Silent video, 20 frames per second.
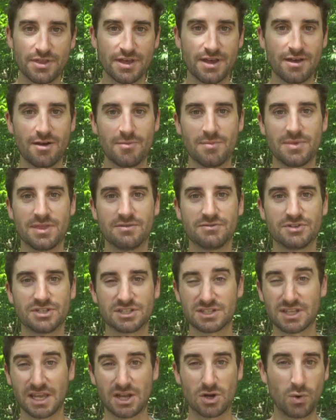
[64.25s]
them, and then
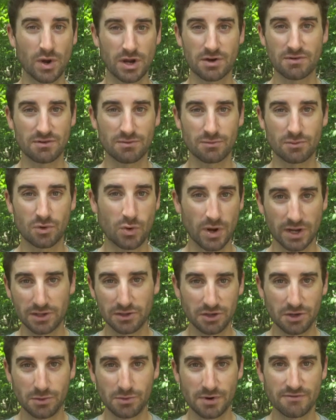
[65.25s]
just like quick
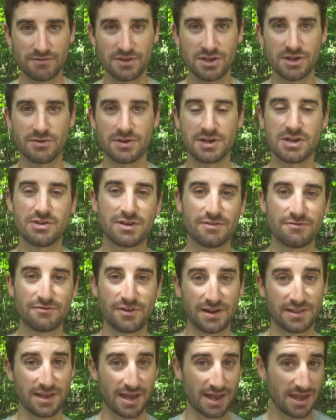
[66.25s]
little review, and you can
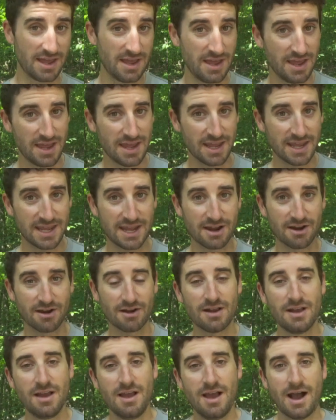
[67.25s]
find that
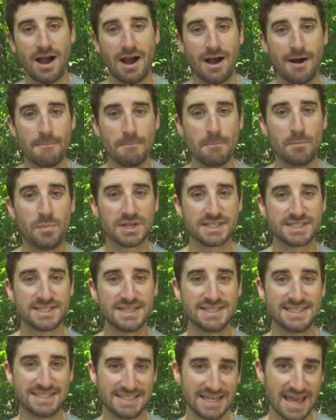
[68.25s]
here. But
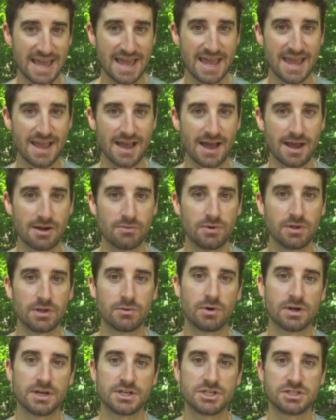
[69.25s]
today I really
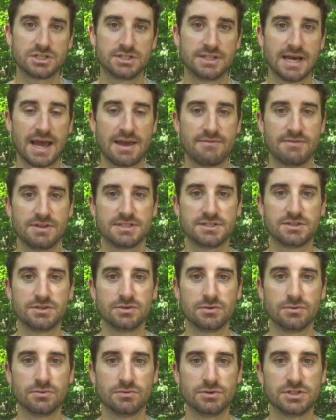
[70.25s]
want to just dive
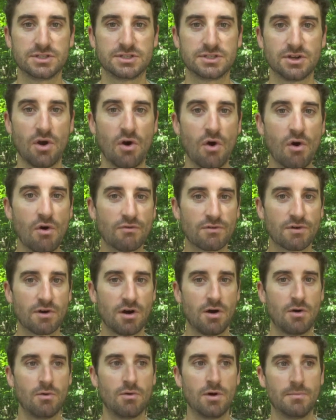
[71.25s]
into just
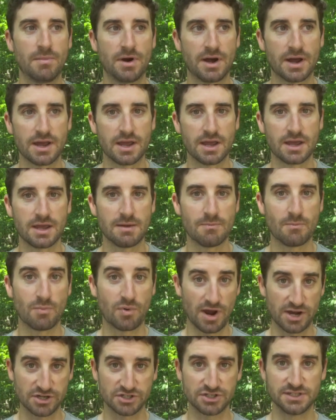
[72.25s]
overall what my
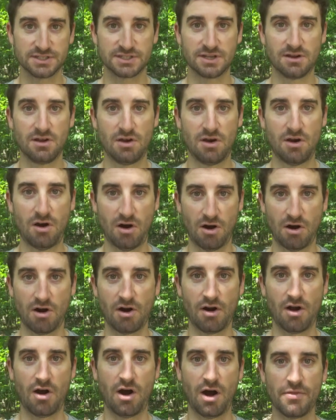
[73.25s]
impressions
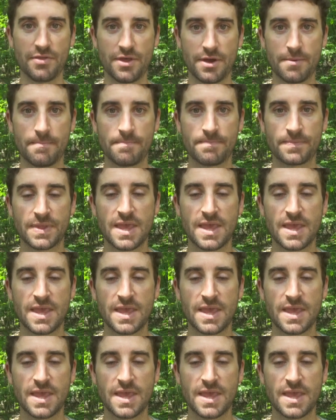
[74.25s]
are on them.